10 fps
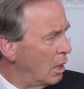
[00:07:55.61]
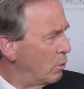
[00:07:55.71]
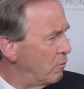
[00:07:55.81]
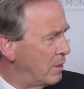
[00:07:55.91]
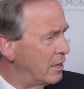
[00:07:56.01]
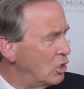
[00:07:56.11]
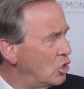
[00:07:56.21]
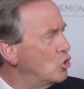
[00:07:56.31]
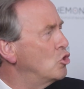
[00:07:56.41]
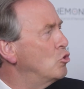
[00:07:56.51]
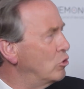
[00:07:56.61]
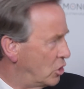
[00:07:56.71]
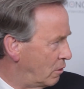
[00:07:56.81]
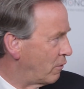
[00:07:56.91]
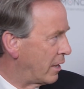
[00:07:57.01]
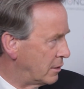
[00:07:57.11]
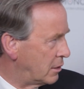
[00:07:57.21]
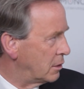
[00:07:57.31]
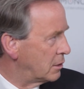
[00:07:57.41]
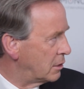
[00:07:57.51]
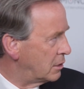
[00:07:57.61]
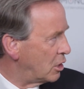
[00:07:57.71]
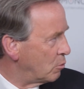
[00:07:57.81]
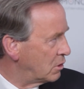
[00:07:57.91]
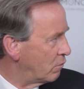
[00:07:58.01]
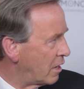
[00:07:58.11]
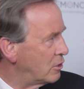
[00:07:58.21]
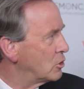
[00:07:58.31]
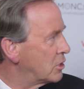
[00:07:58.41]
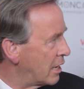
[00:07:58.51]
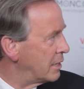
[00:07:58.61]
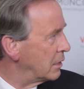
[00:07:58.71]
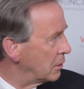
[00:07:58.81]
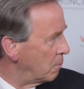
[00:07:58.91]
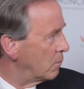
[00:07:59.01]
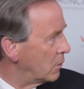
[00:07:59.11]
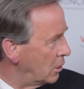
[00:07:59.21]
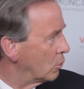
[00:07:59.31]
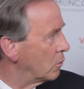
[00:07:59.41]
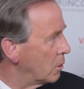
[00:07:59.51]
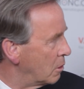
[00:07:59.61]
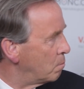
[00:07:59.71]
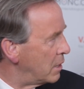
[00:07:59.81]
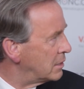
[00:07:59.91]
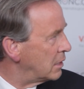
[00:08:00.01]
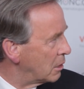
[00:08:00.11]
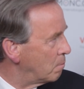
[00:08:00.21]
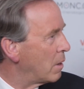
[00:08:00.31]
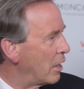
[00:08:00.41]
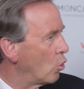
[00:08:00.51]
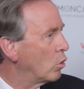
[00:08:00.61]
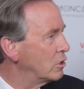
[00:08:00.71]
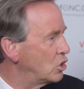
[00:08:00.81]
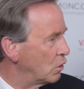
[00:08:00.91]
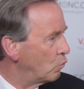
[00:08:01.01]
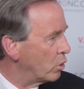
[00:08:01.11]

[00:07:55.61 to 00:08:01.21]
we've made huge advances in terms of understanding the basic biology of